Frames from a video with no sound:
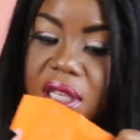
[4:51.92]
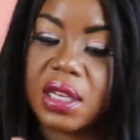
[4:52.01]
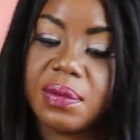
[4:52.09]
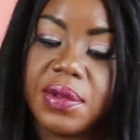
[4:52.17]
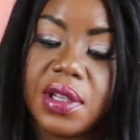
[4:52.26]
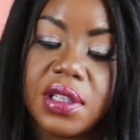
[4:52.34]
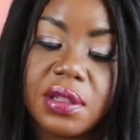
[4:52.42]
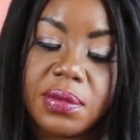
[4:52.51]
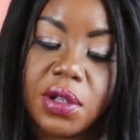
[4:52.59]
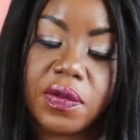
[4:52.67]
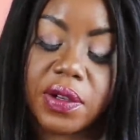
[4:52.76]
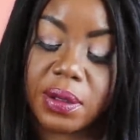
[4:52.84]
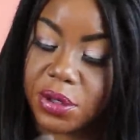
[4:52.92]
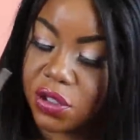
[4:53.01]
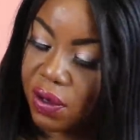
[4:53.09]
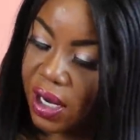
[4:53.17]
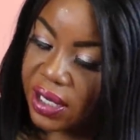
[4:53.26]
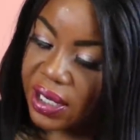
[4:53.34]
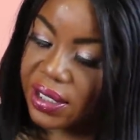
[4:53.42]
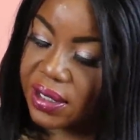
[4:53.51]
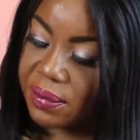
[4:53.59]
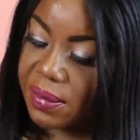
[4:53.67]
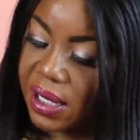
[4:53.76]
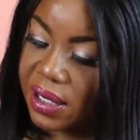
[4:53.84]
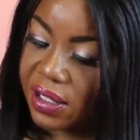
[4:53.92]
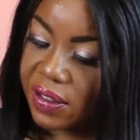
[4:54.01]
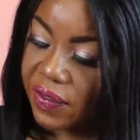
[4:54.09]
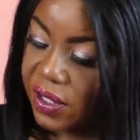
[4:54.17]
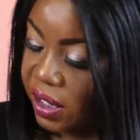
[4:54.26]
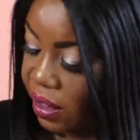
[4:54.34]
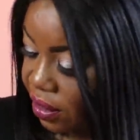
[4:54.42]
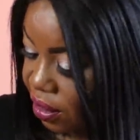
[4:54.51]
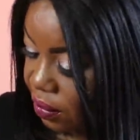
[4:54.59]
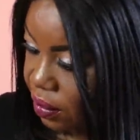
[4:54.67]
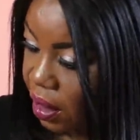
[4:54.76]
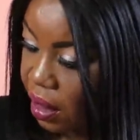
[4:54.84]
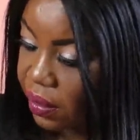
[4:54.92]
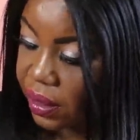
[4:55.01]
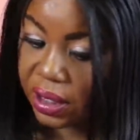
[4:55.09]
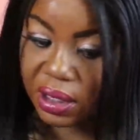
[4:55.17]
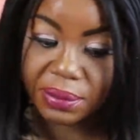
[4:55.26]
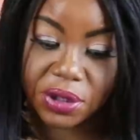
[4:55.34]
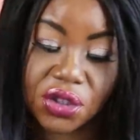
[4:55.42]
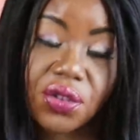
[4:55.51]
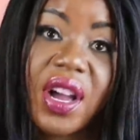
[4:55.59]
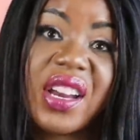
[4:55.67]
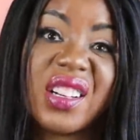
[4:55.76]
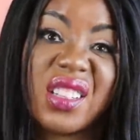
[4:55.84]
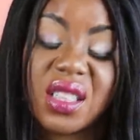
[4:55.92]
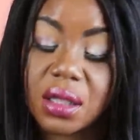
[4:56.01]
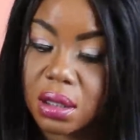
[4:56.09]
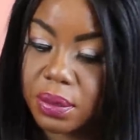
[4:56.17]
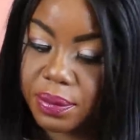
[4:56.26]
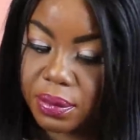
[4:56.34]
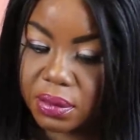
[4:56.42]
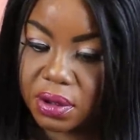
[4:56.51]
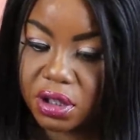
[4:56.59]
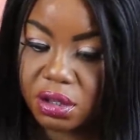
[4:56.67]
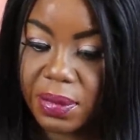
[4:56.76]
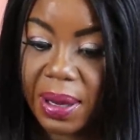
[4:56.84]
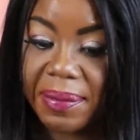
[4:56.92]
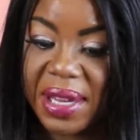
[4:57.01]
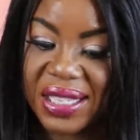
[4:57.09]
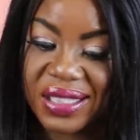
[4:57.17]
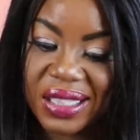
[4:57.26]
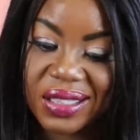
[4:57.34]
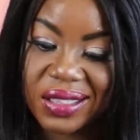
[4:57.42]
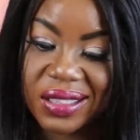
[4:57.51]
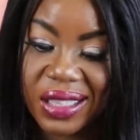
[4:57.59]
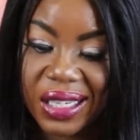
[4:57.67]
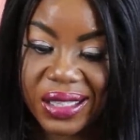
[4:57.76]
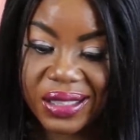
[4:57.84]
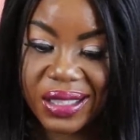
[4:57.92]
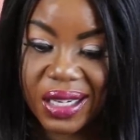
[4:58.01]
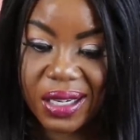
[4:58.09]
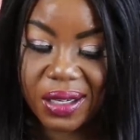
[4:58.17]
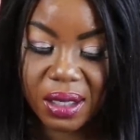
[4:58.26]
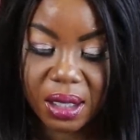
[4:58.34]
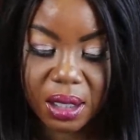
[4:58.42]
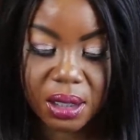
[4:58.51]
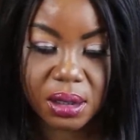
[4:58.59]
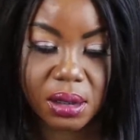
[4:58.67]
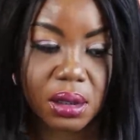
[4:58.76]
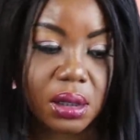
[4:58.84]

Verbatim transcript: keep this moving. I'm going to try not to make this video too long. And I'm going to try to clean up, you know, my mess at the same time, guys.